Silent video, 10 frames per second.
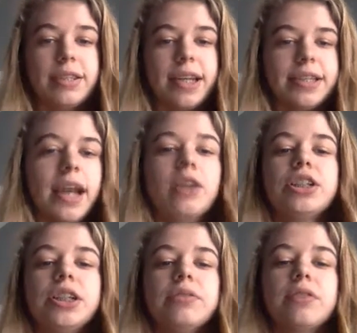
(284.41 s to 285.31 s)
that tear
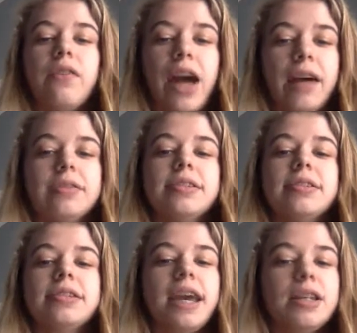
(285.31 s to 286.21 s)
shingles off houses
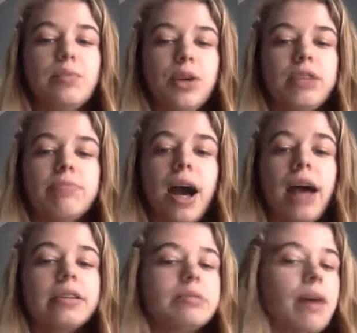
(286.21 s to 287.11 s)
and take debris
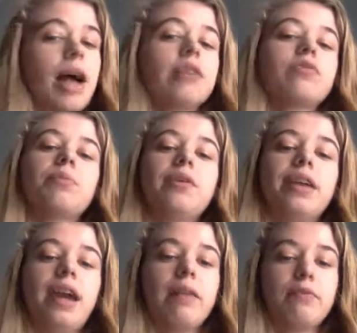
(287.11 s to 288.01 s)
miles and miles from where
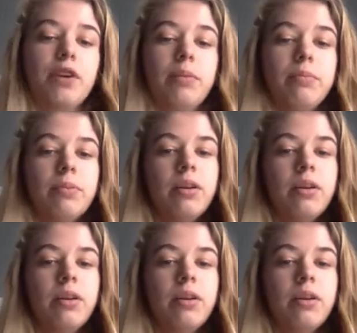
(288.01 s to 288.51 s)
they came from.